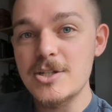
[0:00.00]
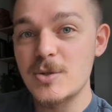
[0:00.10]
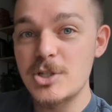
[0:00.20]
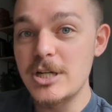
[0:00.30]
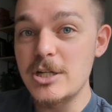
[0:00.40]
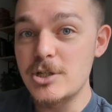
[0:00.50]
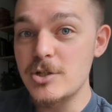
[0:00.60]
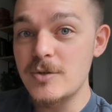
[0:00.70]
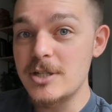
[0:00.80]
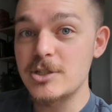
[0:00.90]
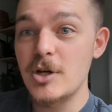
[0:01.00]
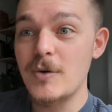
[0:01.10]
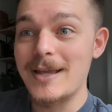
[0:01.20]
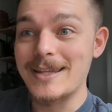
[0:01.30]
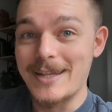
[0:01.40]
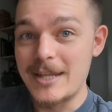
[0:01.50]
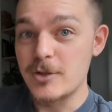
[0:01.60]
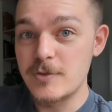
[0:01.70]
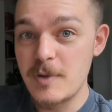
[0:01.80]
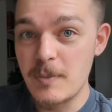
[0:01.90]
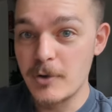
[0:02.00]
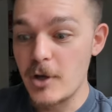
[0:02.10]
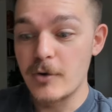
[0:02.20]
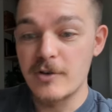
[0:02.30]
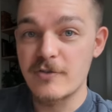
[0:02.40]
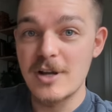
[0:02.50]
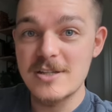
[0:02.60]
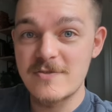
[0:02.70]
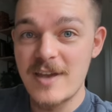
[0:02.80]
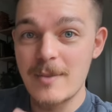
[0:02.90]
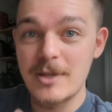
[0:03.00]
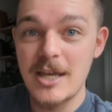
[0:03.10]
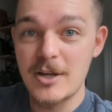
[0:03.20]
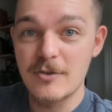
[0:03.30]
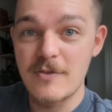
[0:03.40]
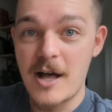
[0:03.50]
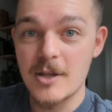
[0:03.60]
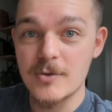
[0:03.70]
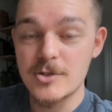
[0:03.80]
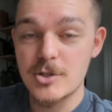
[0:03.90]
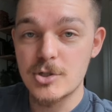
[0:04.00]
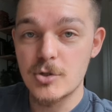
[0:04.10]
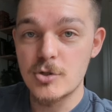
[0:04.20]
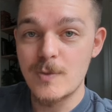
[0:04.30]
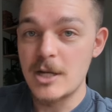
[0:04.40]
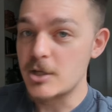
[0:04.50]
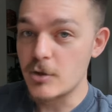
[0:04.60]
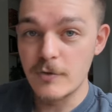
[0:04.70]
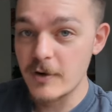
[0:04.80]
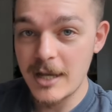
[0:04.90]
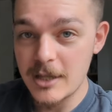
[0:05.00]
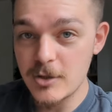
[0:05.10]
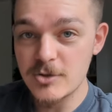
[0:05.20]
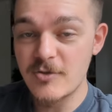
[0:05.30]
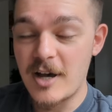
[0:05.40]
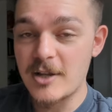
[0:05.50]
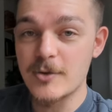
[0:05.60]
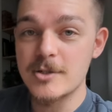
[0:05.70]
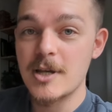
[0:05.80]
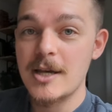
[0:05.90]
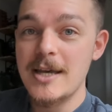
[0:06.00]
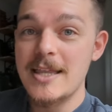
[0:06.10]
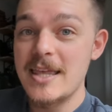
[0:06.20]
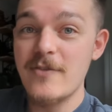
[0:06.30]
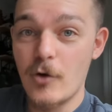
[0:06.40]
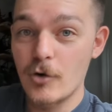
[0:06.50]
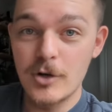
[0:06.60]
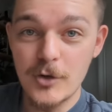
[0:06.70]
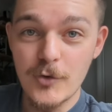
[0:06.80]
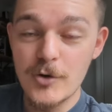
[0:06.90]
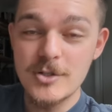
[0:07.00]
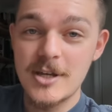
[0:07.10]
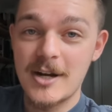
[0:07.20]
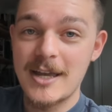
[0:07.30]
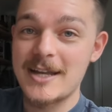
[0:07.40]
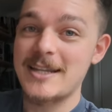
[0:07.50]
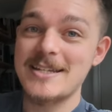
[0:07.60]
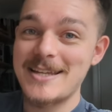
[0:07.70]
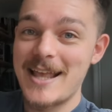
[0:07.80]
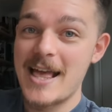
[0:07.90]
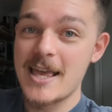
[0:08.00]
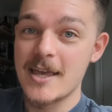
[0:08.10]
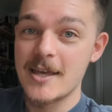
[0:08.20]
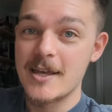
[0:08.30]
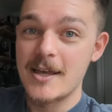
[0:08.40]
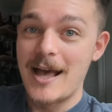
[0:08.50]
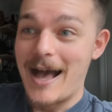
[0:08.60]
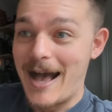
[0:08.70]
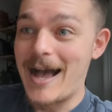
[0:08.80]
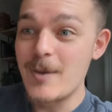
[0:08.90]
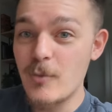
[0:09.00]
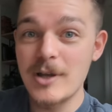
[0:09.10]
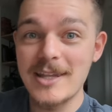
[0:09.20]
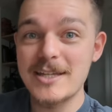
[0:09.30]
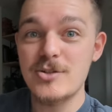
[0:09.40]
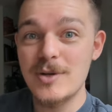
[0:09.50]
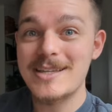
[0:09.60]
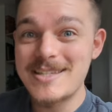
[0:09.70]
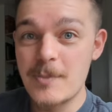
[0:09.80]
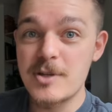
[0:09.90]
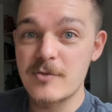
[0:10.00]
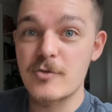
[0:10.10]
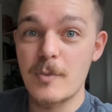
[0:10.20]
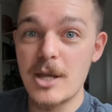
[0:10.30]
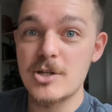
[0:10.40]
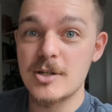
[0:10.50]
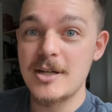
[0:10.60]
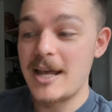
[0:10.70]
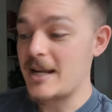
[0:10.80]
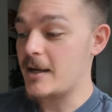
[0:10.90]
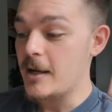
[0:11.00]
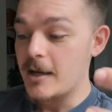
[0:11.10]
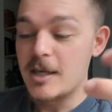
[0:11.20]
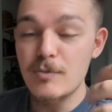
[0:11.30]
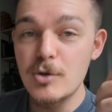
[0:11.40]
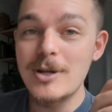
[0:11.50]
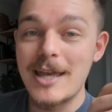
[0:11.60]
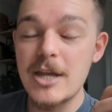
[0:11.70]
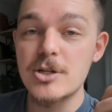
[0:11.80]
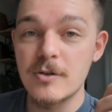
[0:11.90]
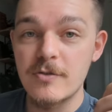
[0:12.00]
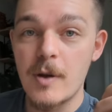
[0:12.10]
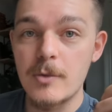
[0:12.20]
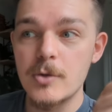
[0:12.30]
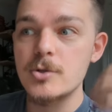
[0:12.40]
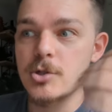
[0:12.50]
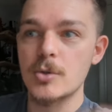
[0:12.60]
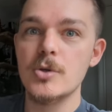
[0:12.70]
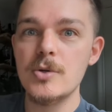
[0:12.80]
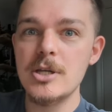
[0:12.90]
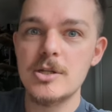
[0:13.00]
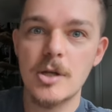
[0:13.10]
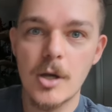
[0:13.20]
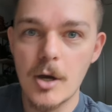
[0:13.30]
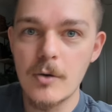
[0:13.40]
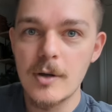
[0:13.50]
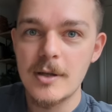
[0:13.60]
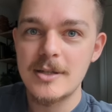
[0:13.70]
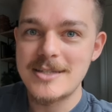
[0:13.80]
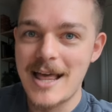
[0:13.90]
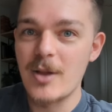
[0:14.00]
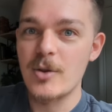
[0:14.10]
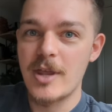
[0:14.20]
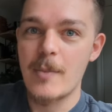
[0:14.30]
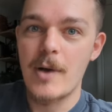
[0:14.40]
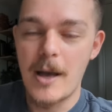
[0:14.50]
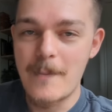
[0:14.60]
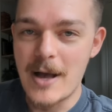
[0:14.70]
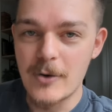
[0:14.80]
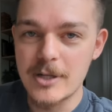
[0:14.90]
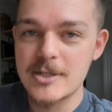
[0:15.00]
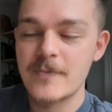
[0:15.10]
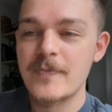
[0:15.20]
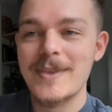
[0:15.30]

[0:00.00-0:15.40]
So, what you need to do is go let those people know your friends, family, and your followers on social media. Don't forget those followers. They've already rose their hand and they said, Hey, I'm willing to accept information and communication from you. So, you need to go tell them about it.